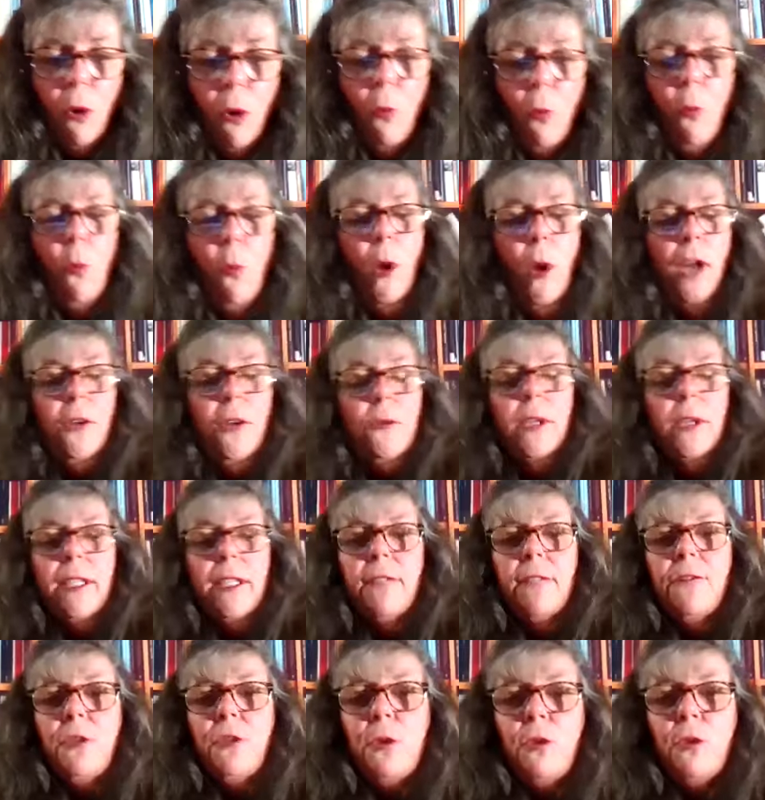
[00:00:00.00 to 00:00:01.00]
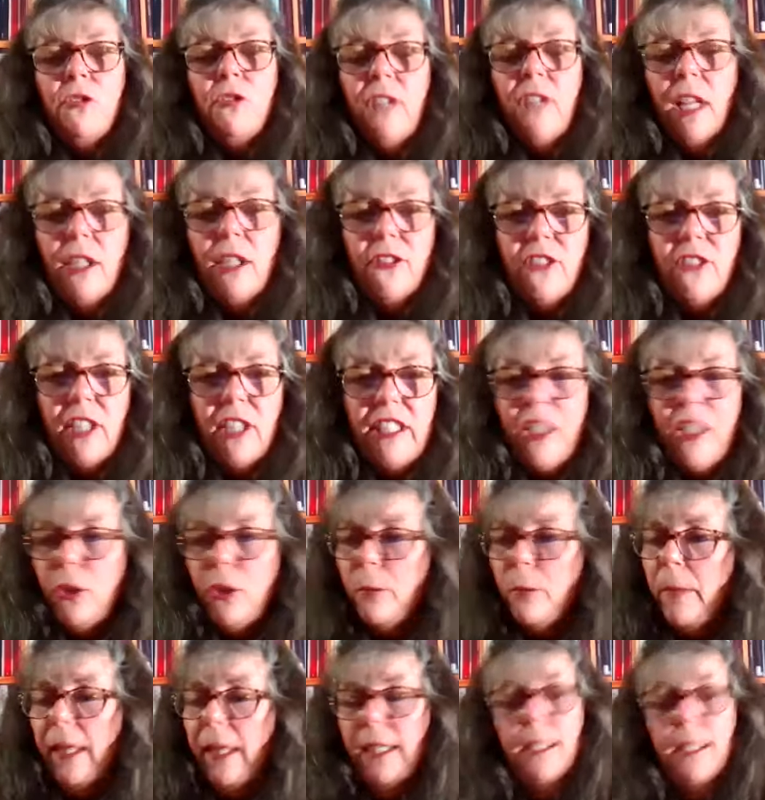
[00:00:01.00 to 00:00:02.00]
wondering if you could tell us a
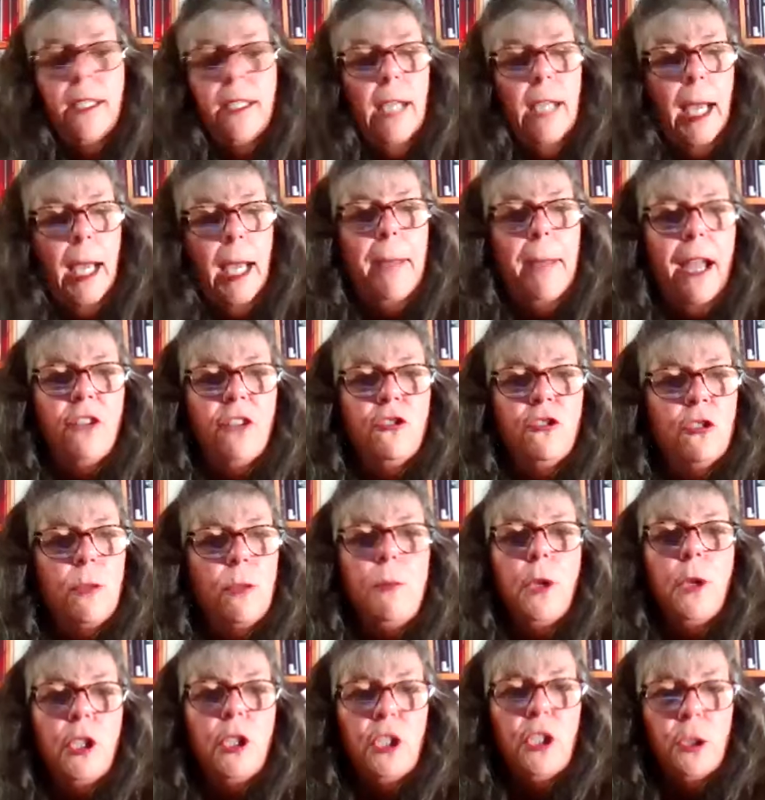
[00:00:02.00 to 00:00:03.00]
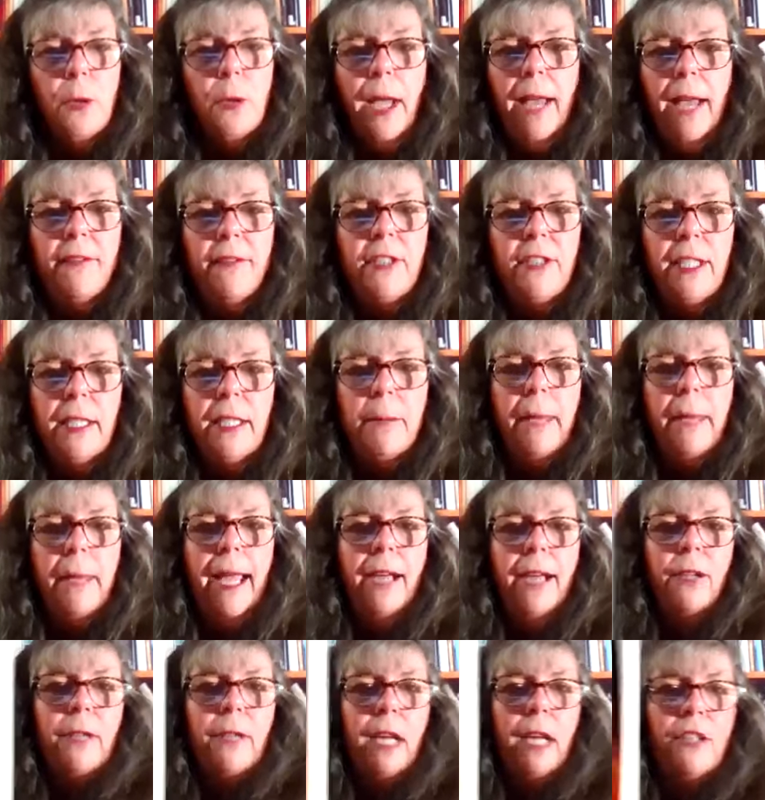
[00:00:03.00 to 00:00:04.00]
little bit about your book. You have it in the
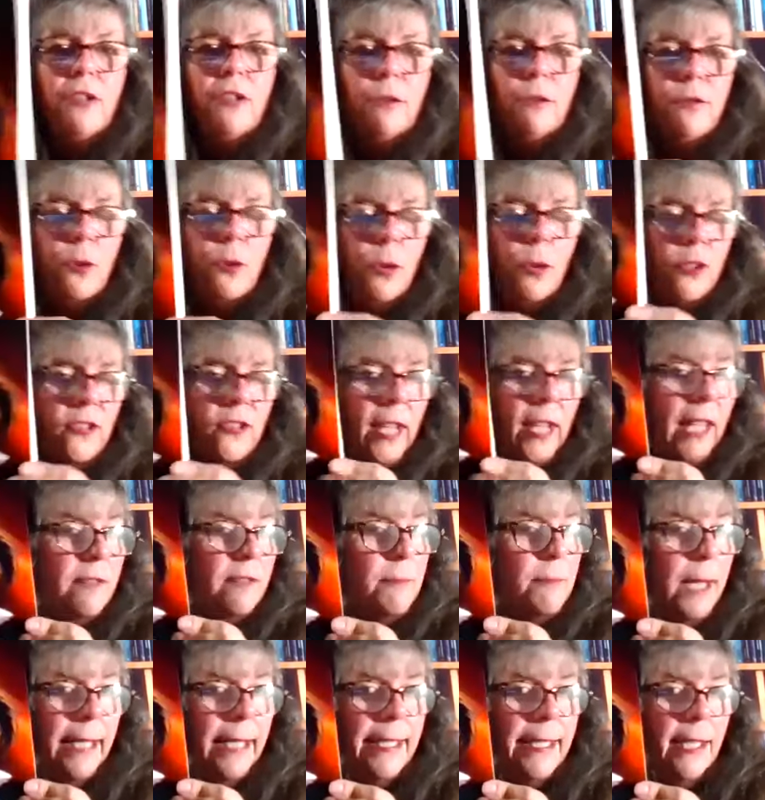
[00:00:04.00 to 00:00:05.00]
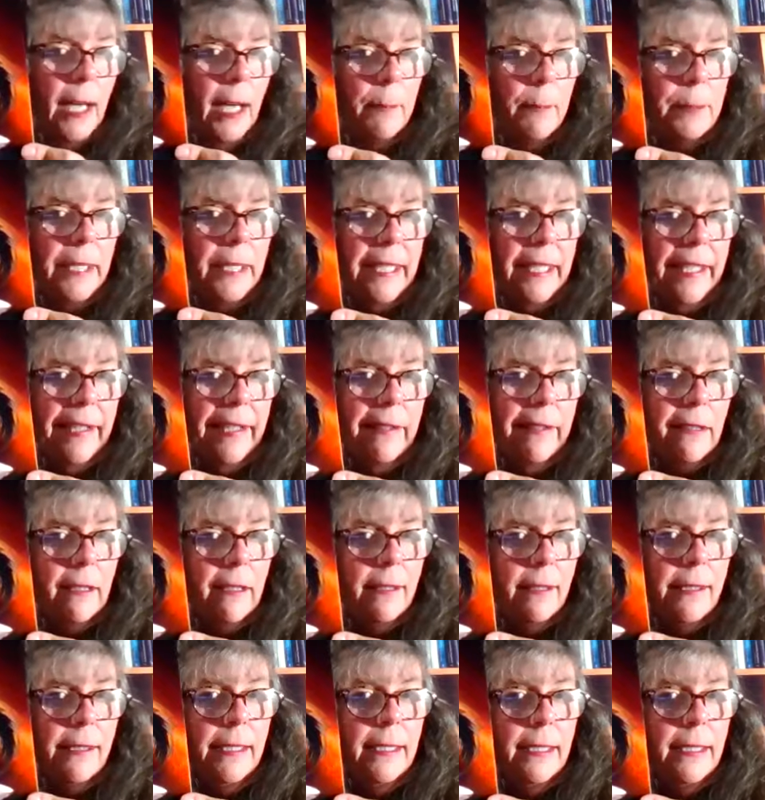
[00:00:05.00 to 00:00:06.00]
background, and of course I have my copy here.